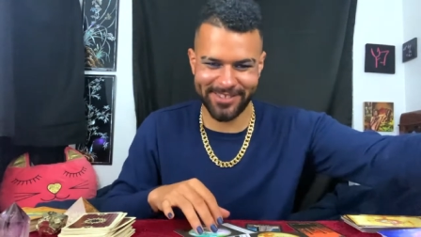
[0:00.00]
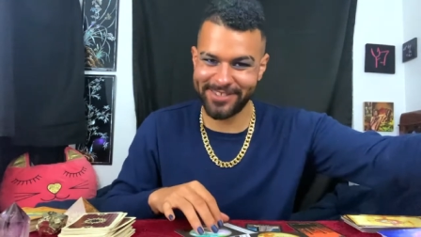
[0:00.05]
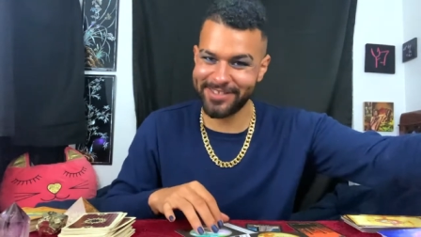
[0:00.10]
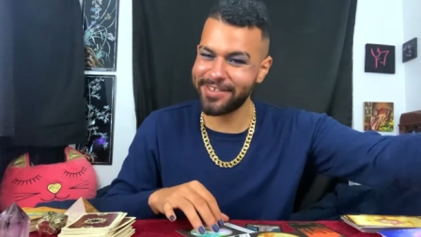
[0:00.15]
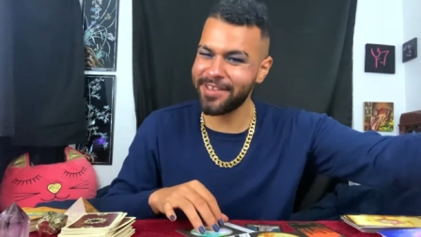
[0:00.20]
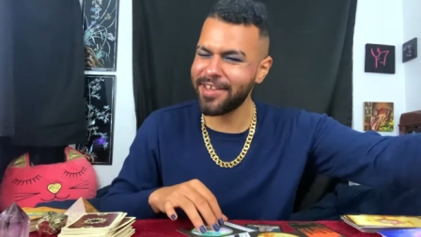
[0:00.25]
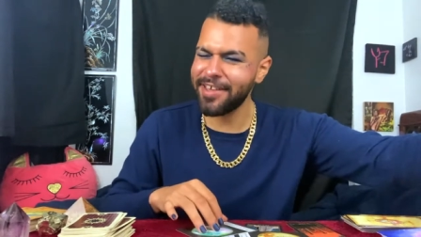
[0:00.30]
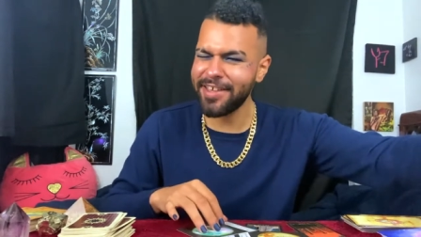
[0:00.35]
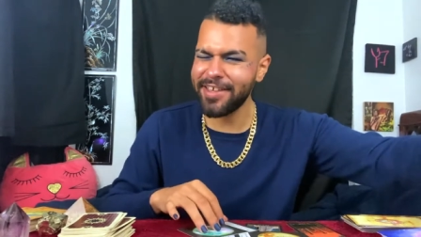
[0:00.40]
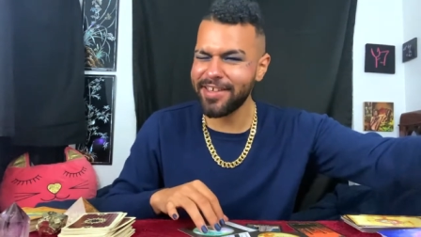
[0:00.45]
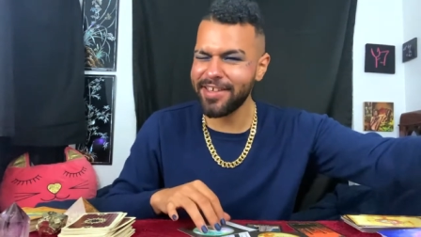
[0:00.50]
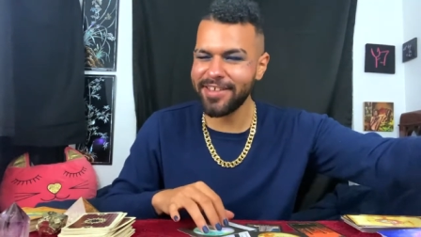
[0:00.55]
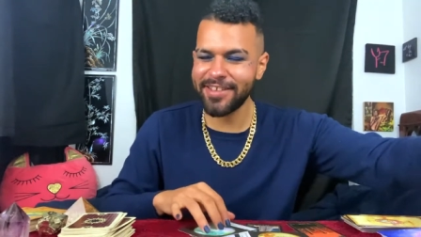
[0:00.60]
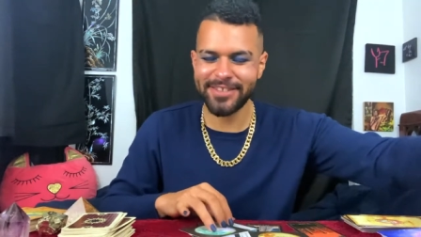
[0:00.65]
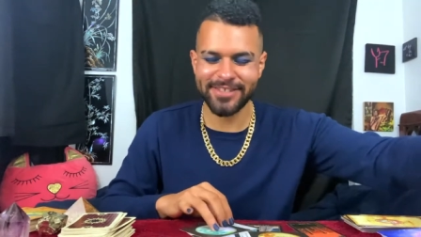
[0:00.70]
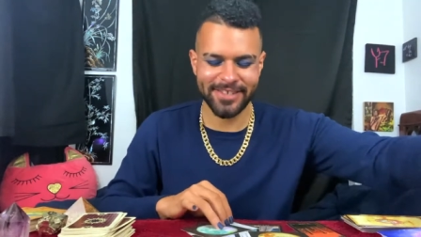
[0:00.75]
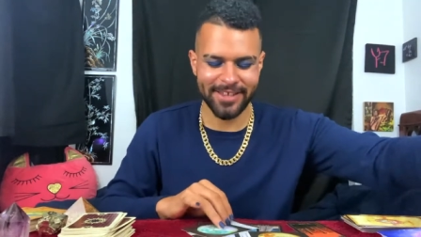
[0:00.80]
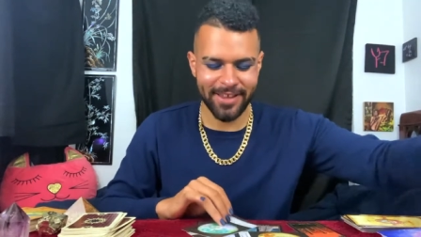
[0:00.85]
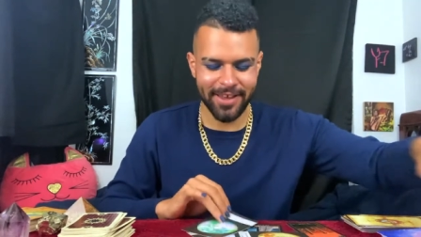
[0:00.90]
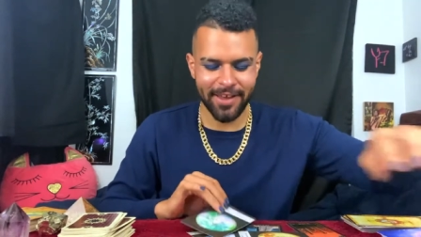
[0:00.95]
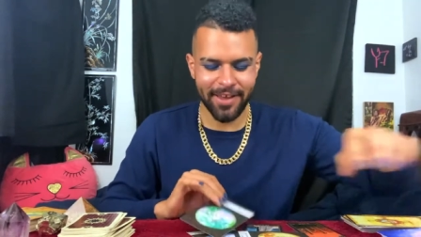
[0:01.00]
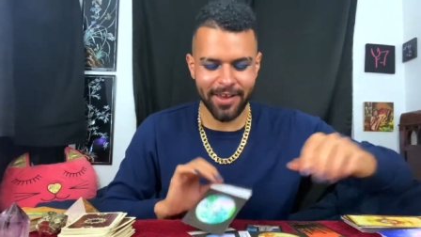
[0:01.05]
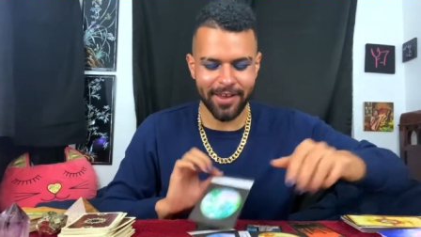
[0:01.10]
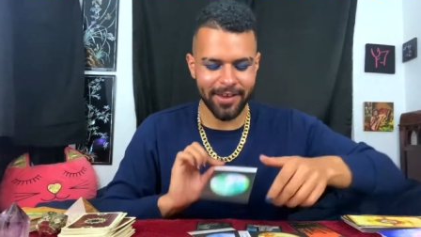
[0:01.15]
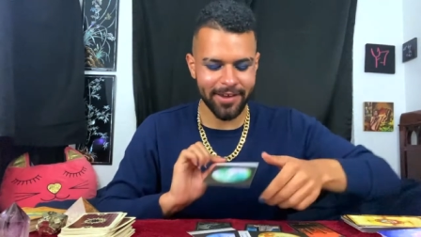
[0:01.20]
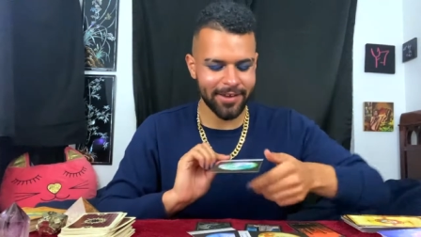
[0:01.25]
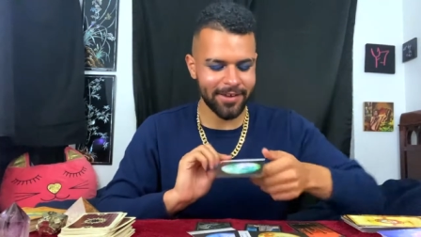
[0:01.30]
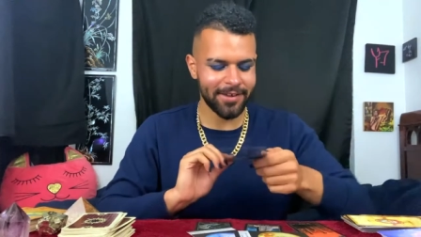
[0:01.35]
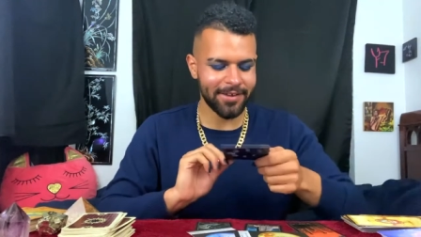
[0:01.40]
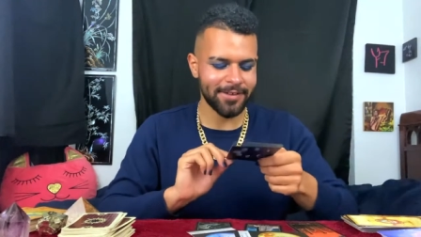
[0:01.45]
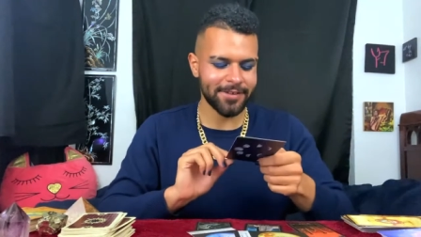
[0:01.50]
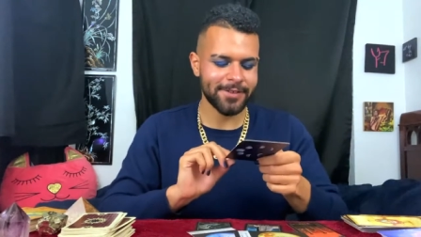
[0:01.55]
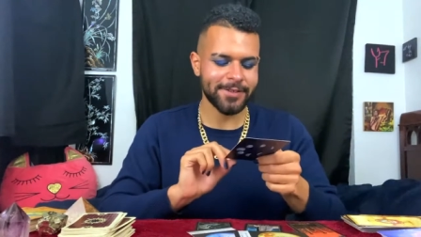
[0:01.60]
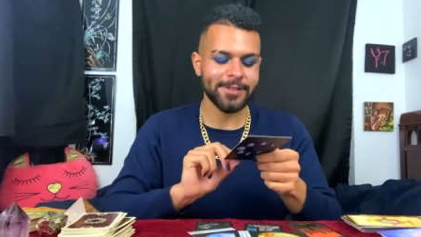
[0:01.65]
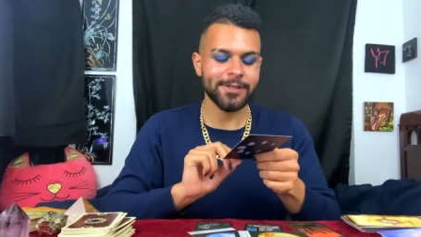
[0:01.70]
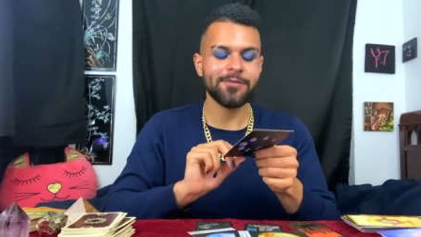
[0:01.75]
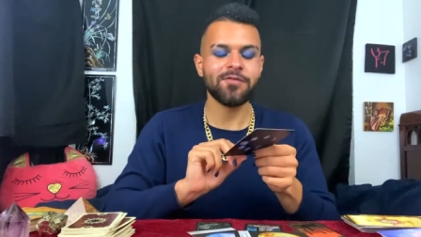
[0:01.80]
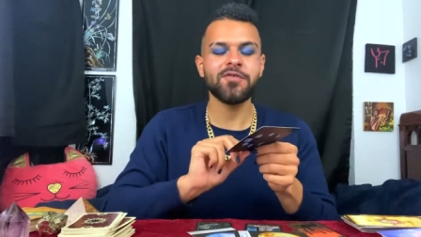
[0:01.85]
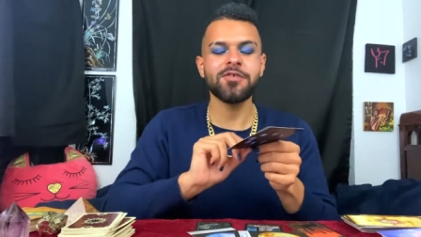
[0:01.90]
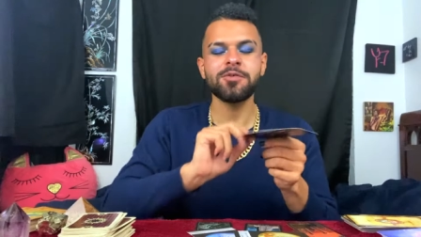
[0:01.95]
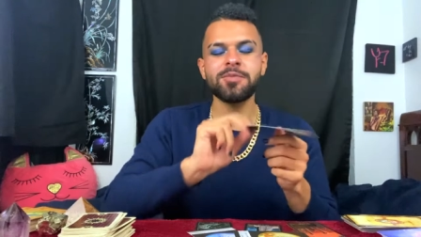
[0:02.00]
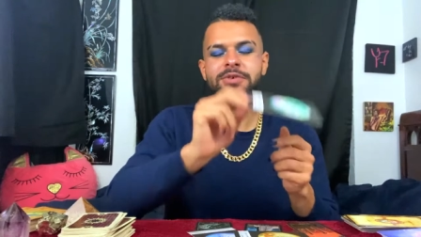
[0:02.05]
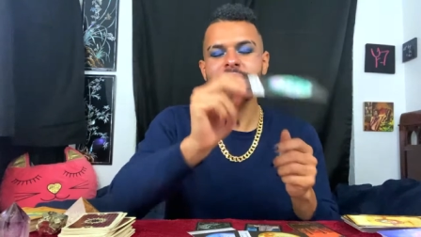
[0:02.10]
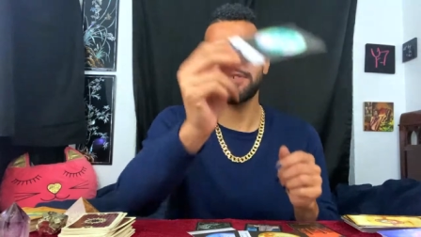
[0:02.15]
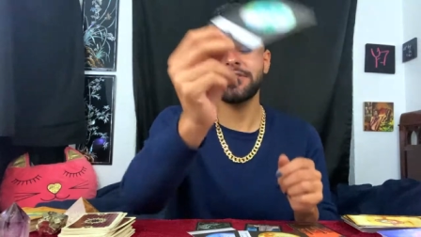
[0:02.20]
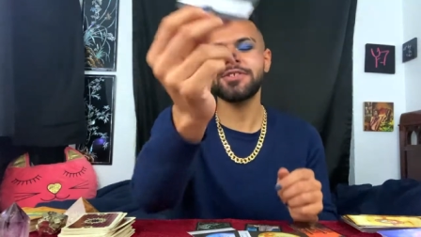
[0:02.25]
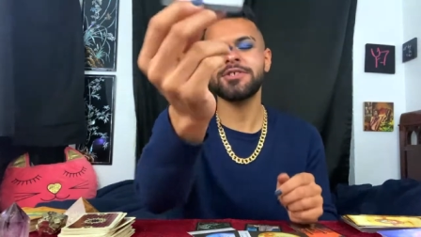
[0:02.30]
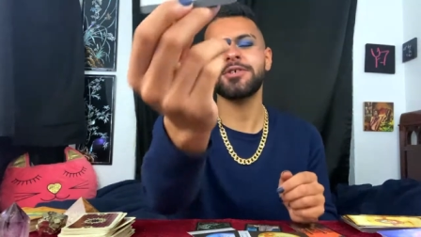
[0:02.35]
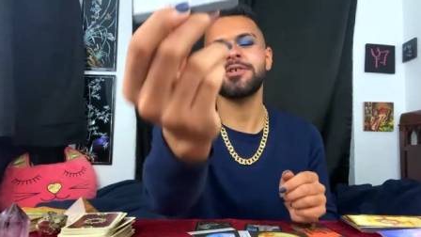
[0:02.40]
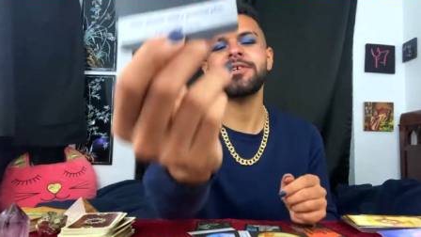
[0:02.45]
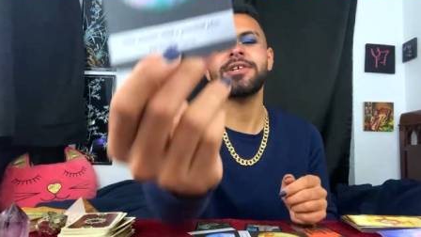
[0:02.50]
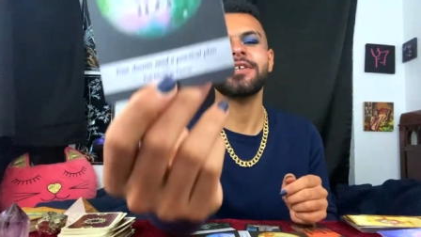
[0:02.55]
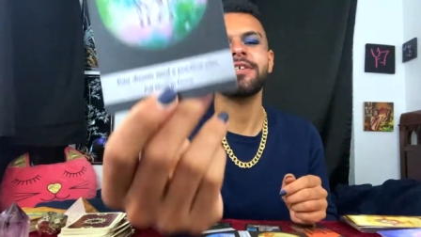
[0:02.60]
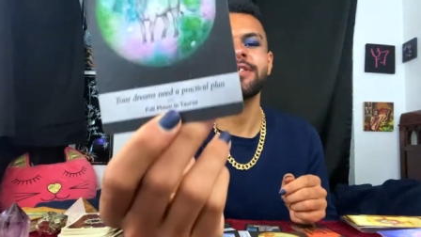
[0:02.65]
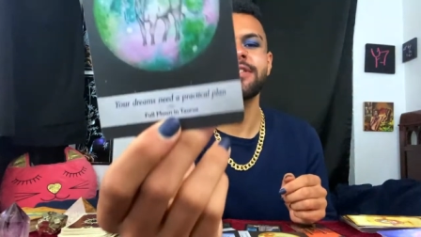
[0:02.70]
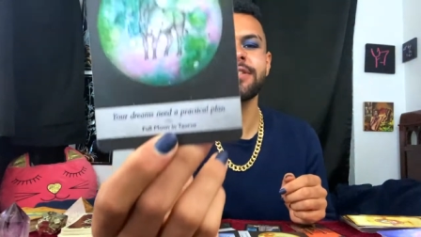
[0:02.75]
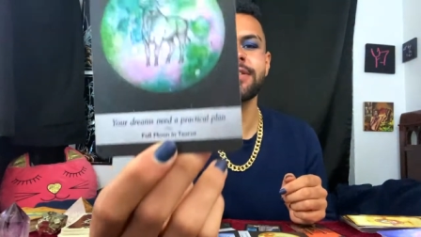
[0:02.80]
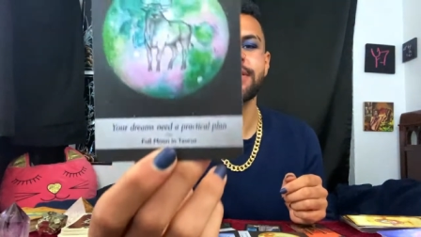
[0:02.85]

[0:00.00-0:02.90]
yes. So full moon in Taurus.